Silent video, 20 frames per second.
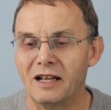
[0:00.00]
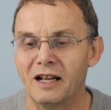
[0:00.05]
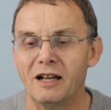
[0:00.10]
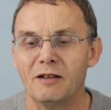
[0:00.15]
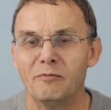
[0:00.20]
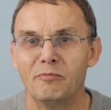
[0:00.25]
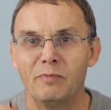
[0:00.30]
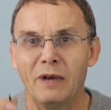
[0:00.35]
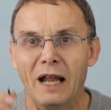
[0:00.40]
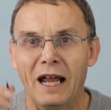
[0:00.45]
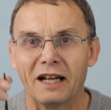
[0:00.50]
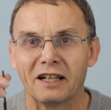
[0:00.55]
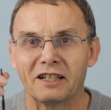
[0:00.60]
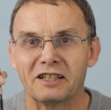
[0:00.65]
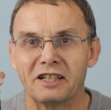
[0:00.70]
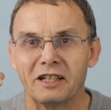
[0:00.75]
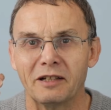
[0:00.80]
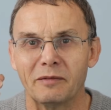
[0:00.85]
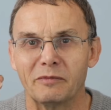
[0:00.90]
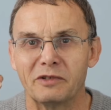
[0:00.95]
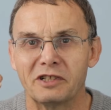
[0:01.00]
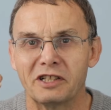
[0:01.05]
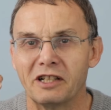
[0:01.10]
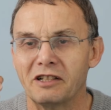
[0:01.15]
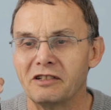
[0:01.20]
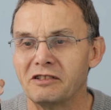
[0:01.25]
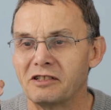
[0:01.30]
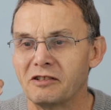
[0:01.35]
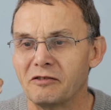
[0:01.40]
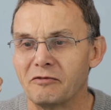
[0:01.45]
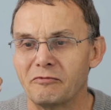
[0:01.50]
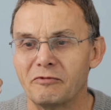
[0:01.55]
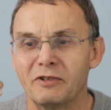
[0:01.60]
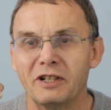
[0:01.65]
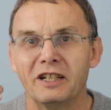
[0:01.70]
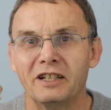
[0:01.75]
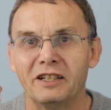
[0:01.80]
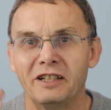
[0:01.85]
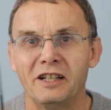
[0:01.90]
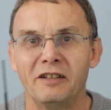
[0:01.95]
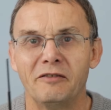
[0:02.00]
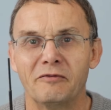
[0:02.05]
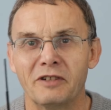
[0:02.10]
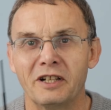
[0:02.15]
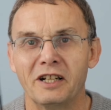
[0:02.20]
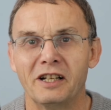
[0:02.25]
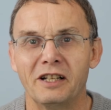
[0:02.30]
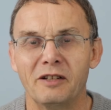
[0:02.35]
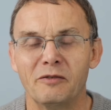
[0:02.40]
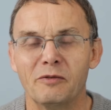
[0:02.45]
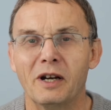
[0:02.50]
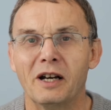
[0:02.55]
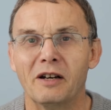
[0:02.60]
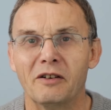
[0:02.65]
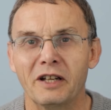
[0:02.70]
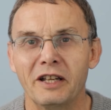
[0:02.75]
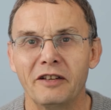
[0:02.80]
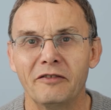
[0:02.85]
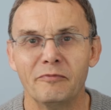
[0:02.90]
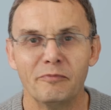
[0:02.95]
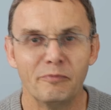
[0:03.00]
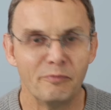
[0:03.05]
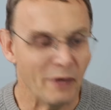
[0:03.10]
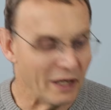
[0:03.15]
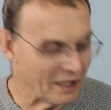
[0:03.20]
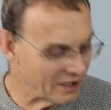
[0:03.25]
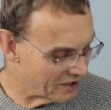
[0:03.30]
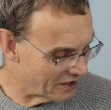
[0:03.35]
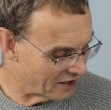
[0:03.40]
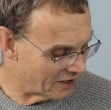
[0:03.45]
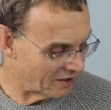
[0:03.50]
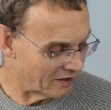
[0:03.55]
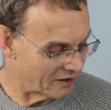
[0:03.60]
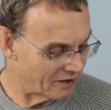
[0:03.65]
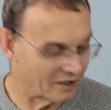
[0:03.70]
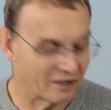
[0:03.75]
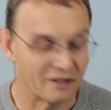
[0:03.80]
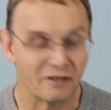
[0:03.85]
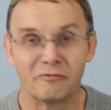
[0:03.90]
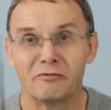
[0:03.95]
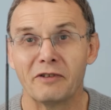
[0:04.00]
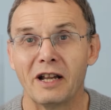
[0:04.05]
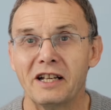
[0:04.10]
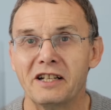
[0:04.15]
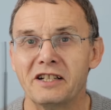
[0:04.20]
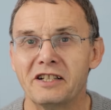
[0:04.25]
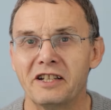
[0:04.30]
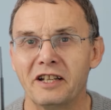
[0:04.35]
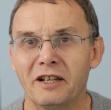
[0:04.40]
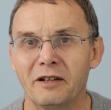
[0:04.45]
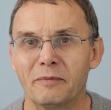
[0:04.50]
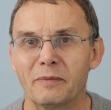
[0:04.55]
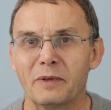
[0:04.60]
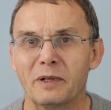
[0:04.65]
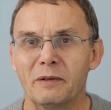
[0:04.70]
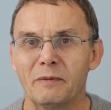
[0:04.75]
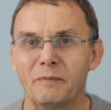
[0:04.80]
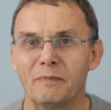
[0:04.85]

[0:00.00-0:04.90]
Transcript: a black tip shows really, really well, even better than a red tip.